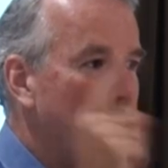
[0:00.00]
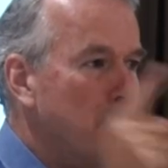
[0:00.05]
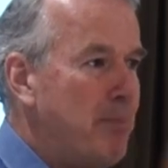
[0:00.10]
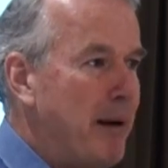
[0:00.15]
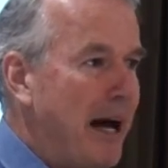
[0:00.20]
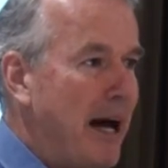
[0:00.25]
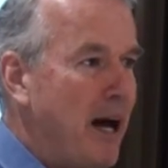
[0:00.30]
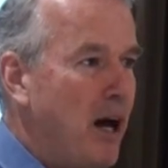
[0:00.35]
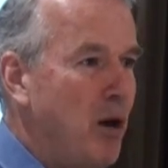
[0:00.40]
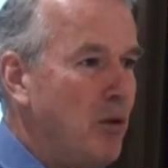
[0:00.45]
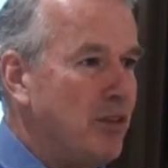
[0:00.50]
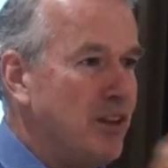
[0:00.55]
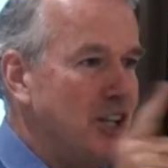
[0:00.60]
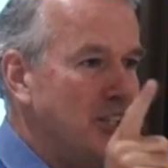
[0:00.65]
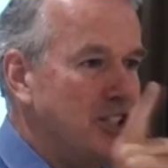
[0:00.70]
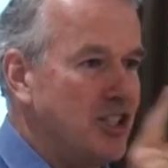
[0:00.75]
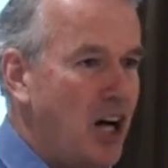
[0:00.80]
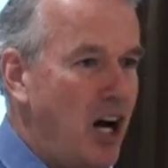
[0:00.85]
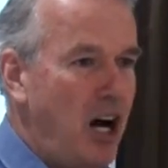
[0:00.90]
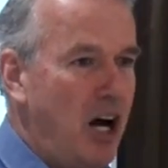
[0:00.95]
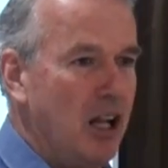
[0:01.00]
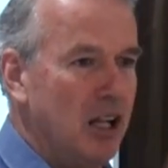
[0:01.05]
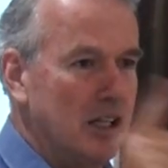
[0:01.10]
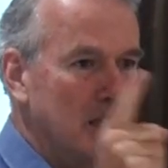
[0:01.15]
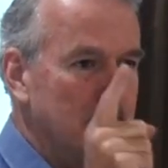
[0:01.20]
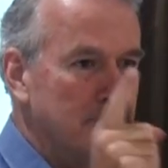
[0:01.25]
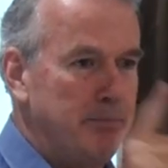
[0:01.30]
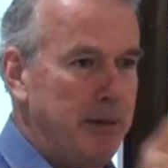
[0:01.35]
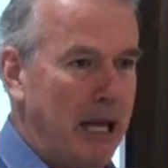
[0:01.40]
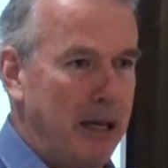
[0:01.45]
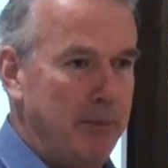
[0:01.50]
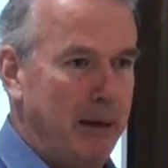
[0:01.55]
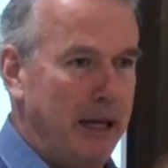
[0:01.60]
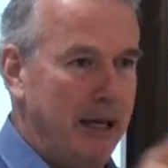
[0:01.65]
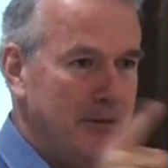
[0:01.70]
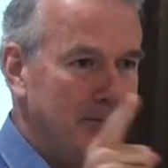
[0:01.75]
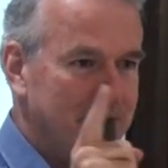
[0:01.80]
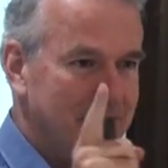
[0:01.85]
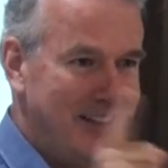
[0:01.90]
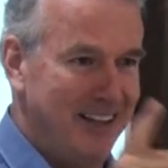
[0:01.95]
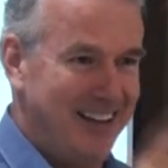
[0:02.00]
about the dollar, baby.